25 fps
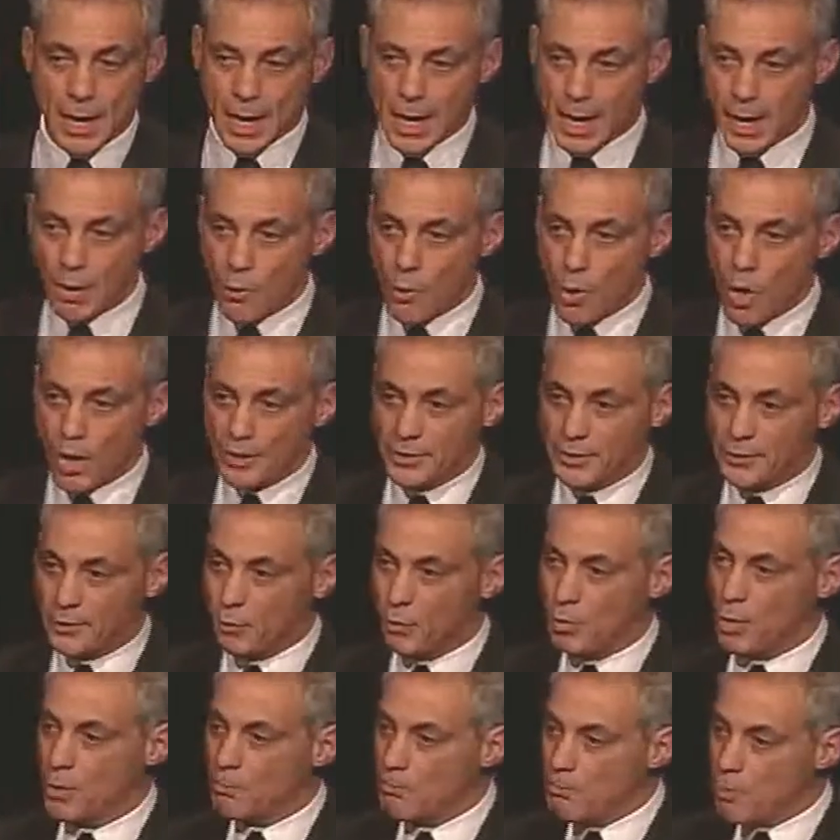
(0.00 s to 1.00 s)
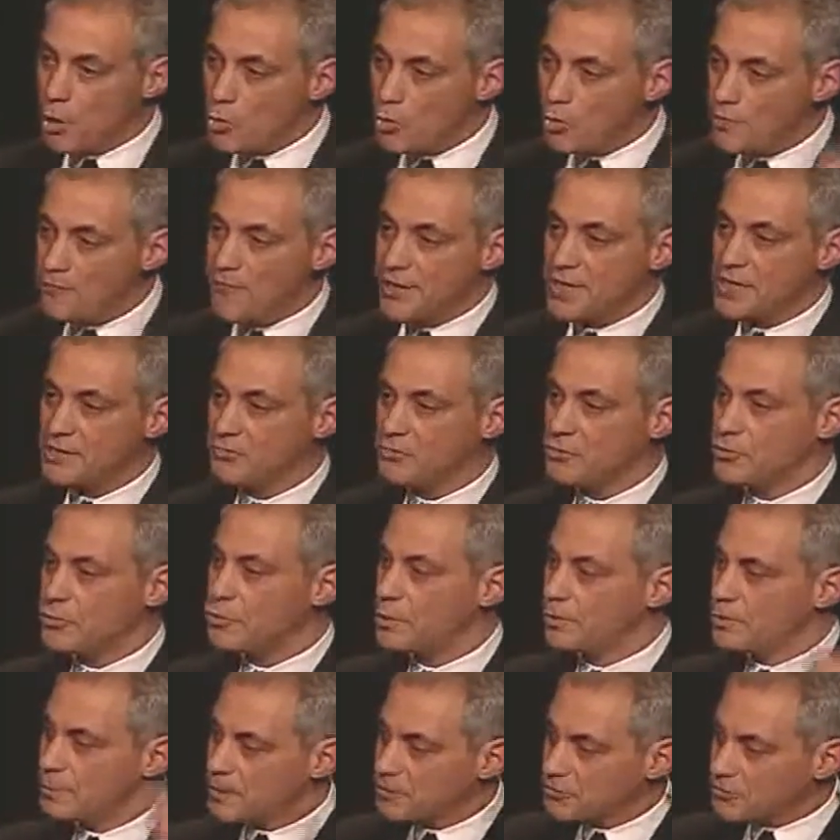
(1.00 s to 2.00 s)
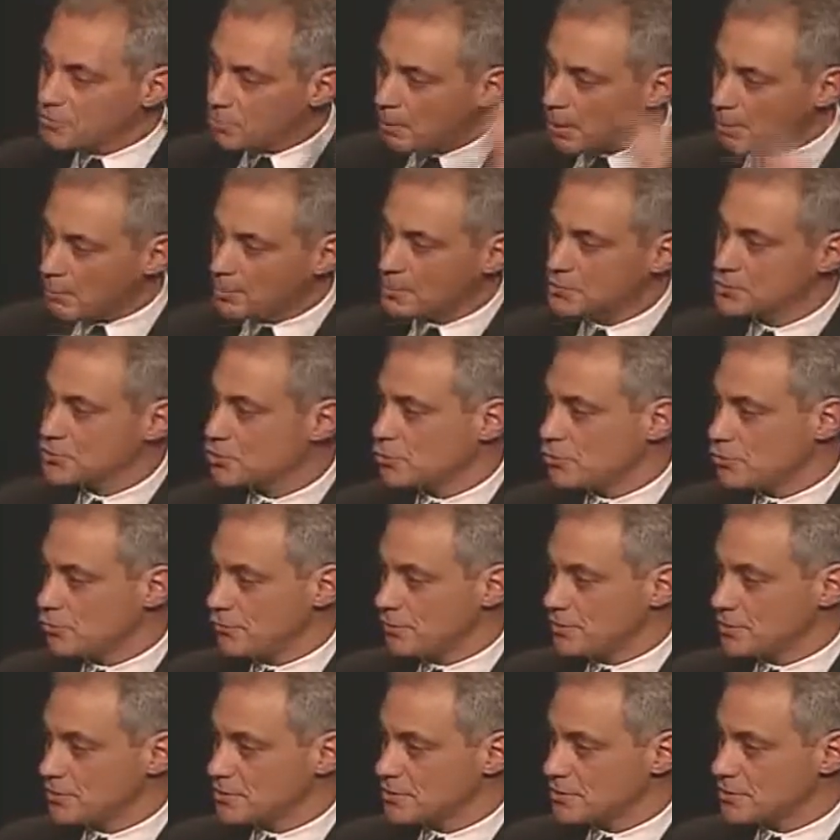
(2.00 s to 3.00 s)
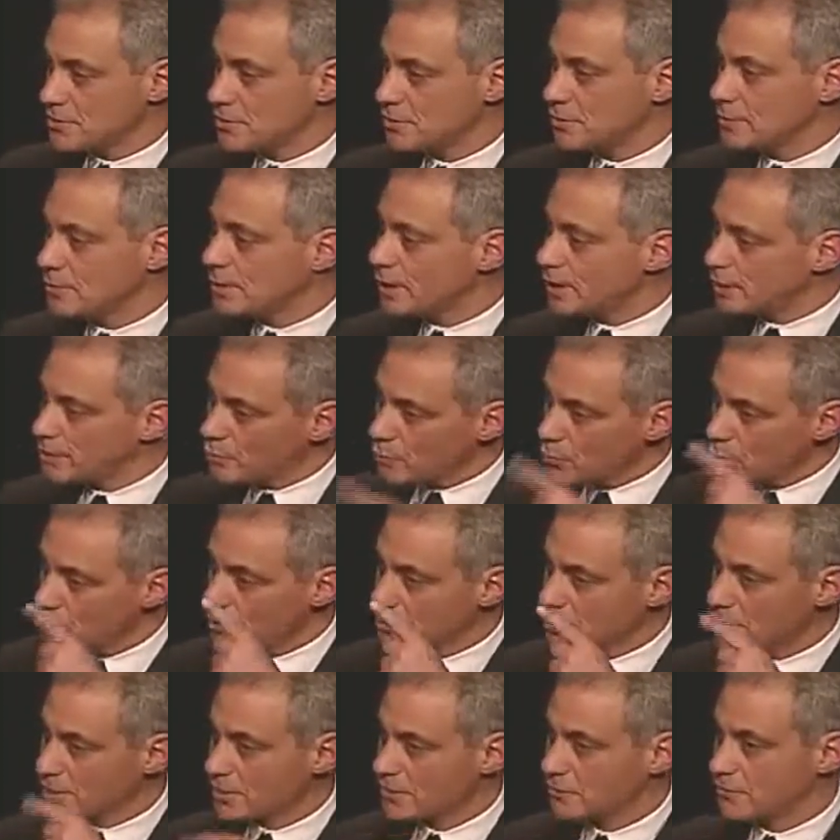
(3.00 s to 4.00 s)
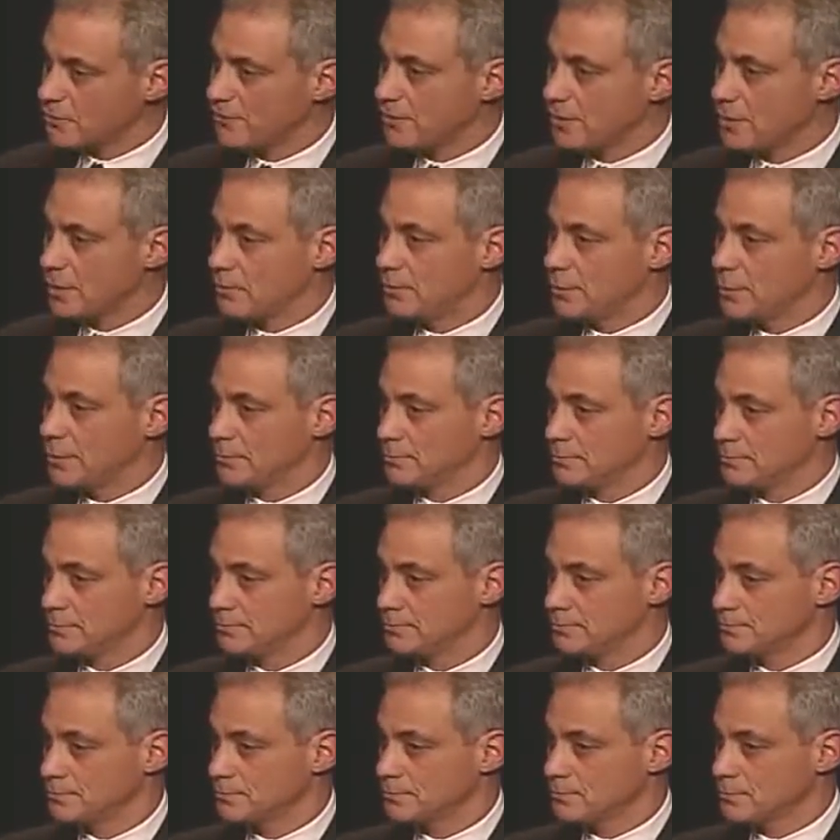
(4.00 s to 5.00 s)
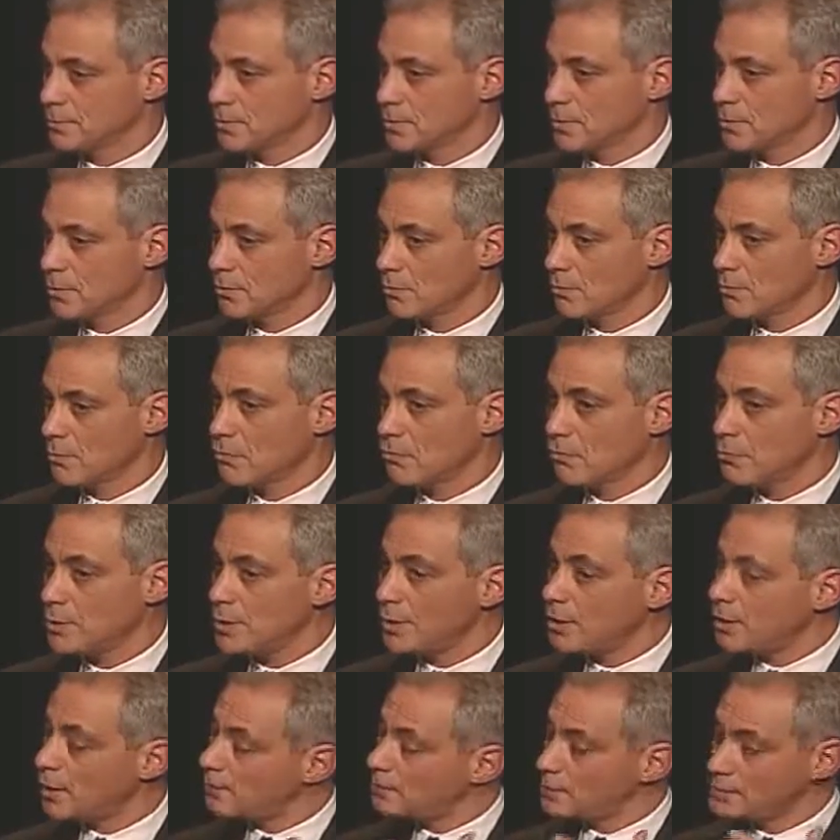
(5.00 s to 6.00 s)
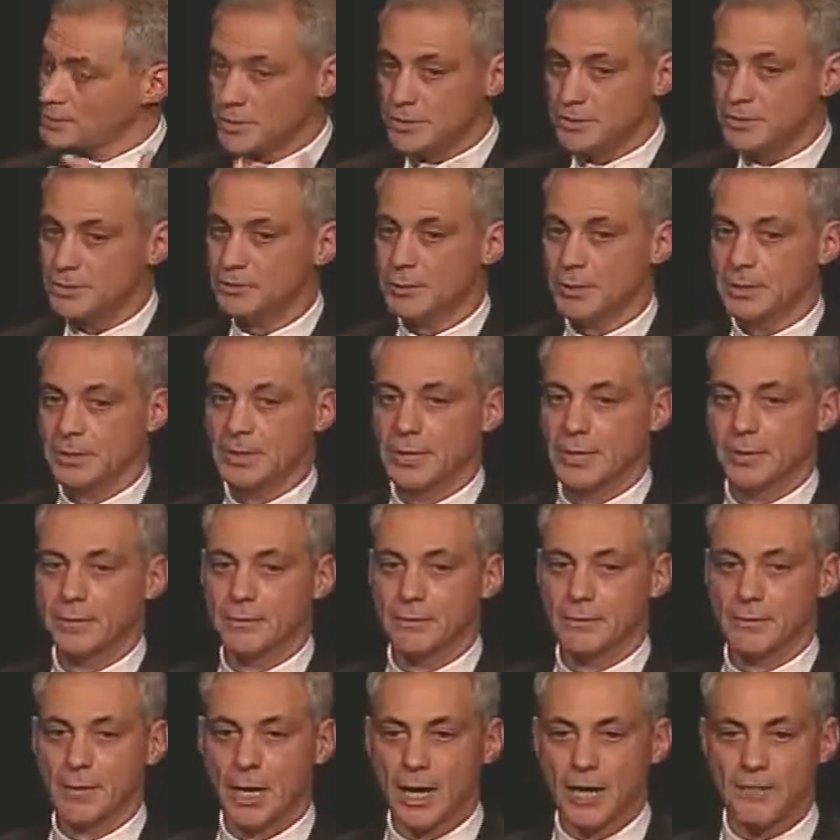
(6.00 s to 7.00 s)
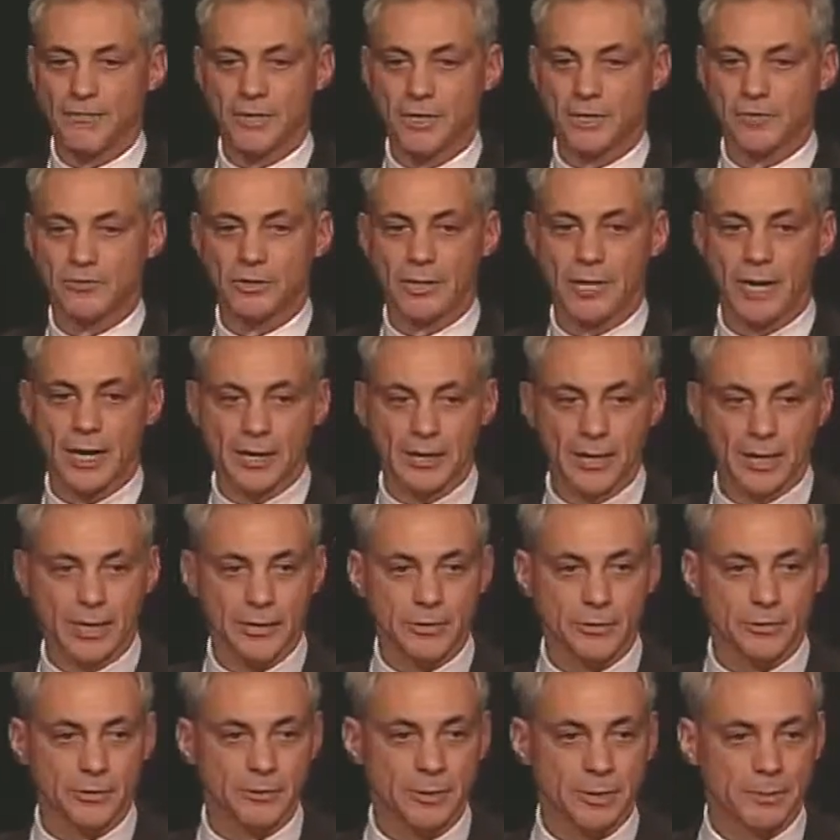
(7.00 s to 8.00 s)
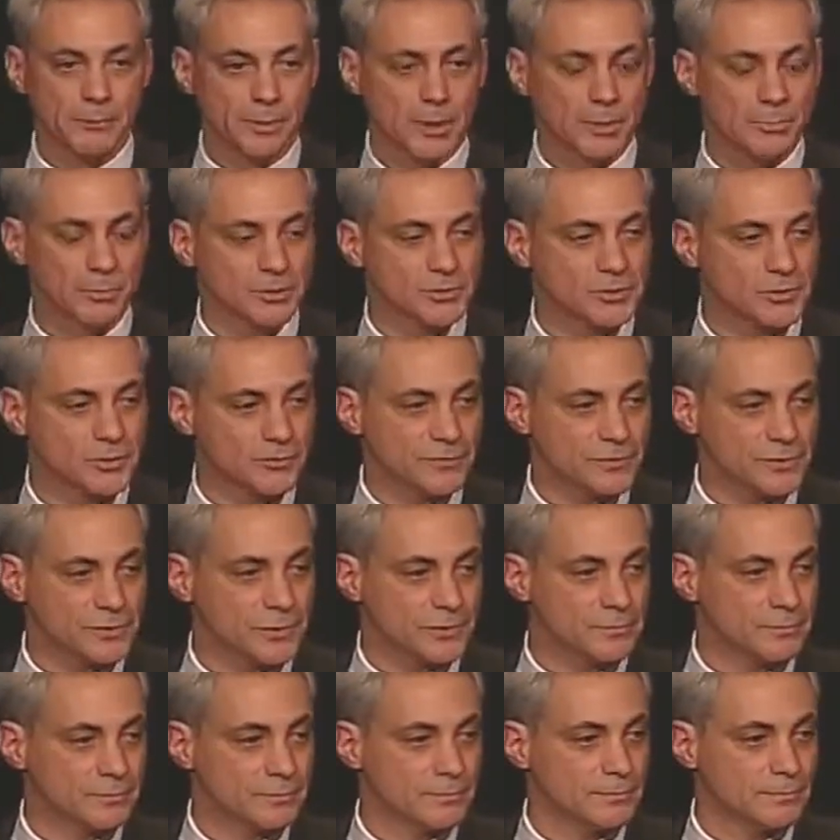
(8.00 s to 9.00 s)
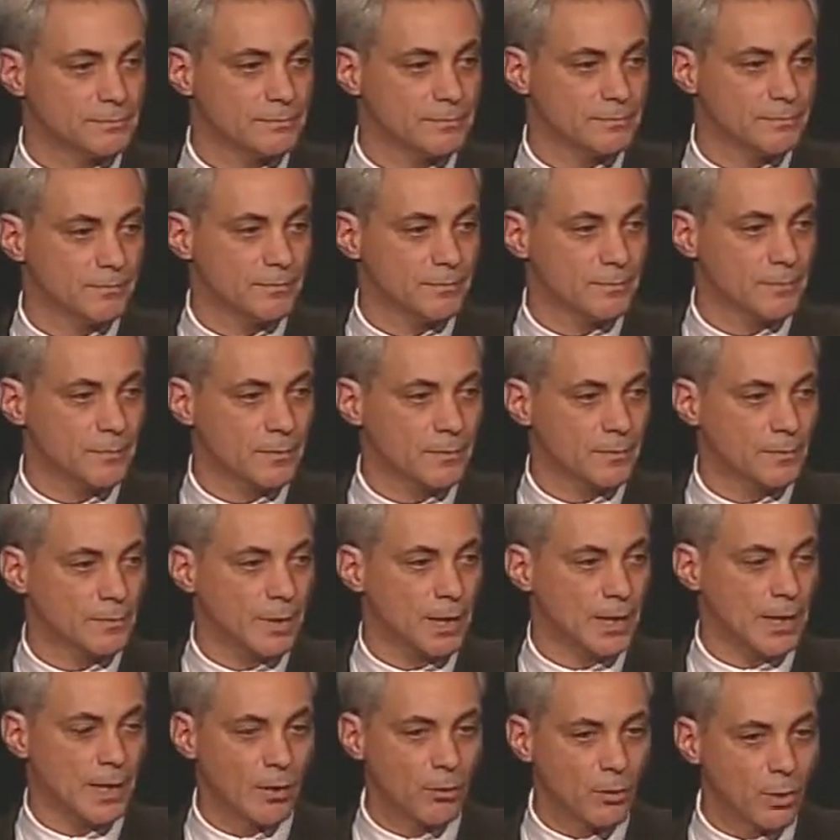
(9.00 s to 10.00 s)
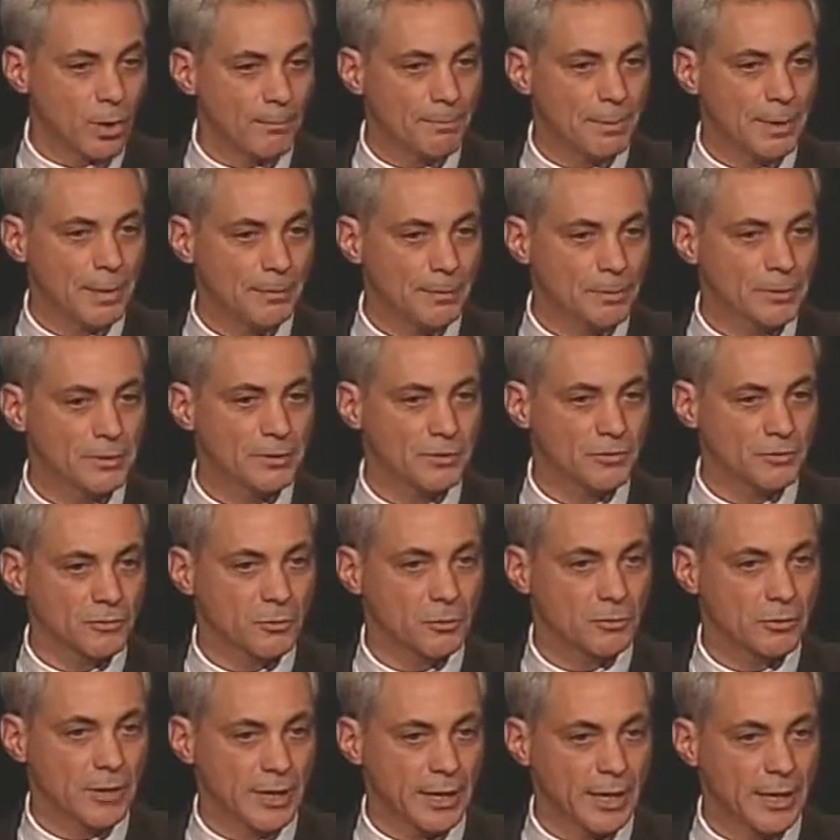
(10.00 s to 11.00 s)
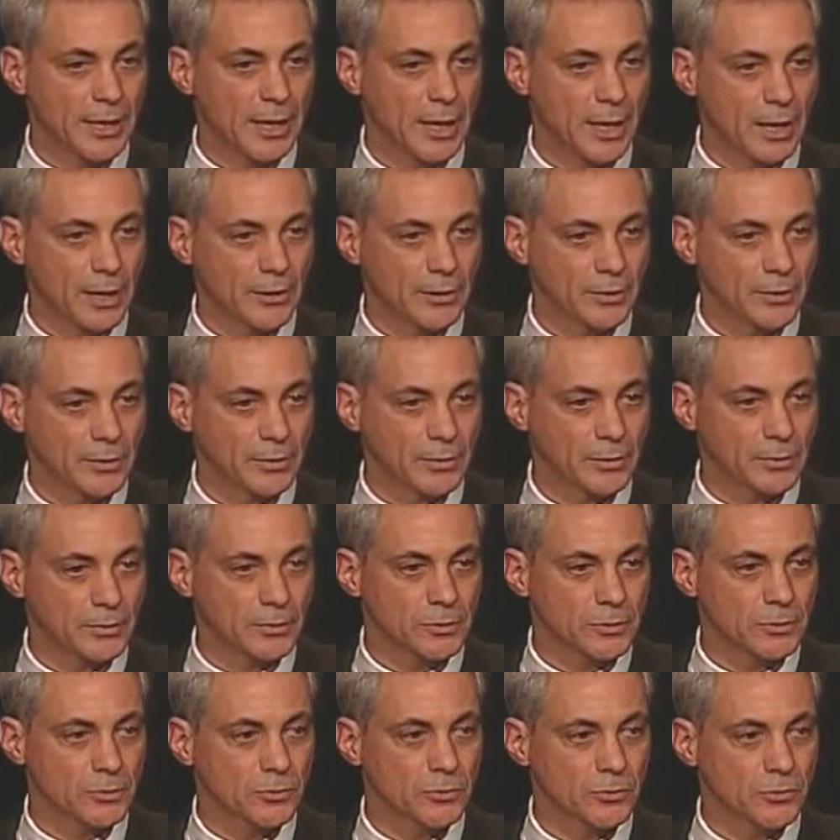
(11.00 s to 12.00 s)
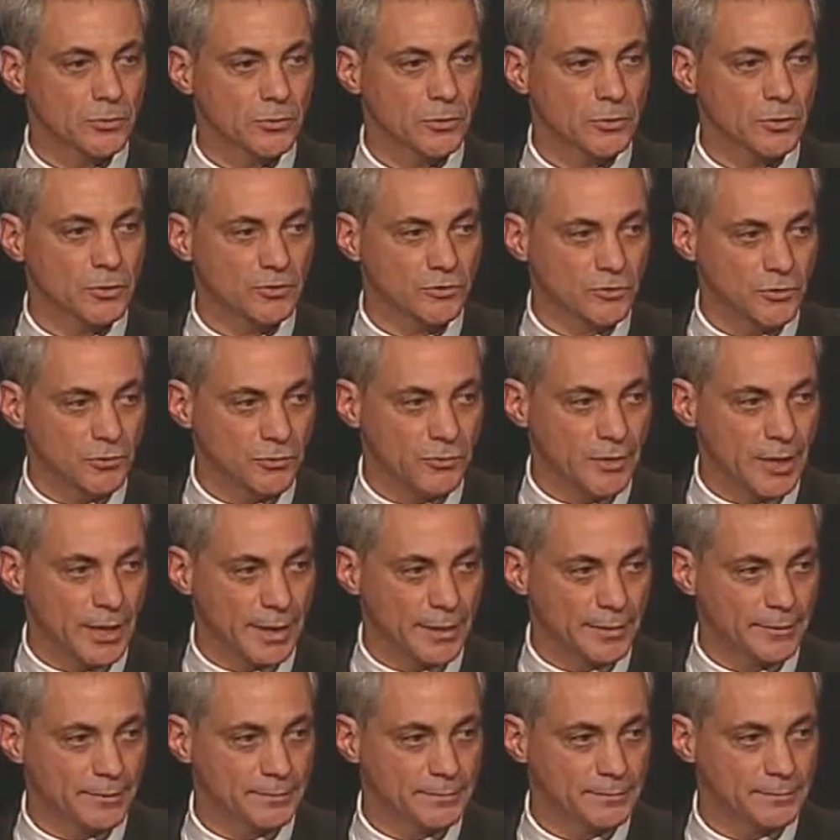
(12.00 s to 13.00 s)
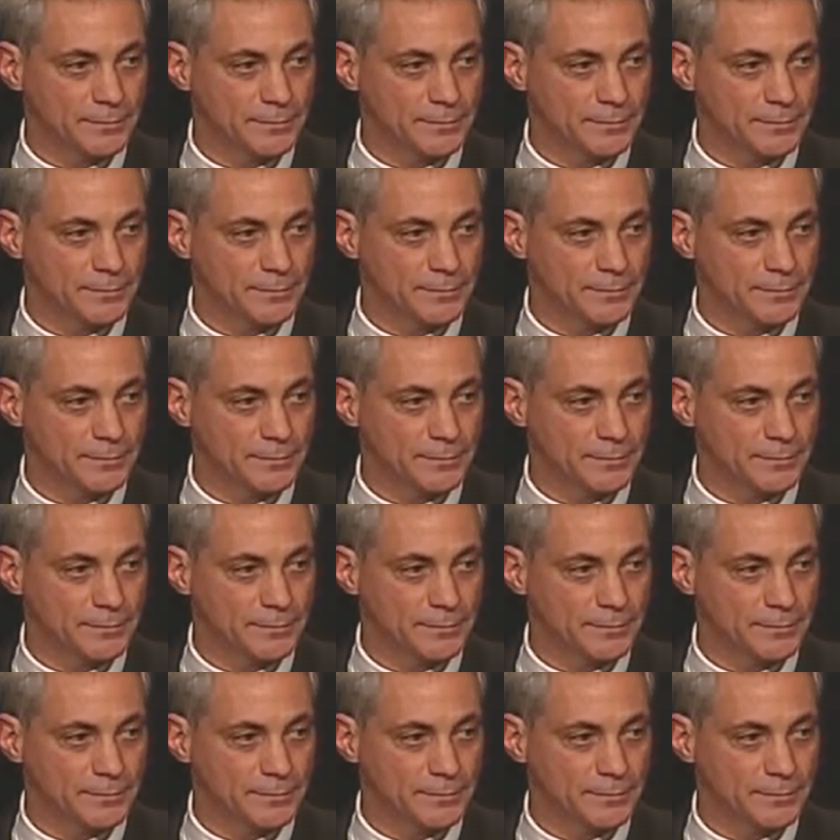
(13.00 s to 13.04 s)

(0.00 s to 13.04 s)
I want what motivates you to be public service, not your Rolodex development. Three, I'm serious about that. I think it's a high honor to be in public service. And I want people to exude, that I hire to exude that.